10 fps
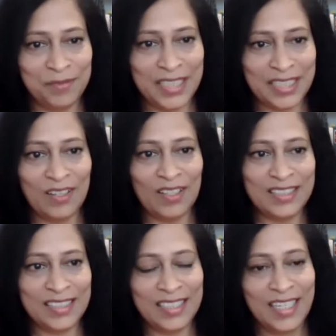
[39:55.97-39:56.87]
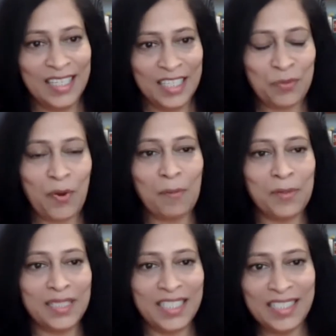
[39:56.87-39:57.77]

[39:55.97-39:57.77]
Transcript: Technology is probably the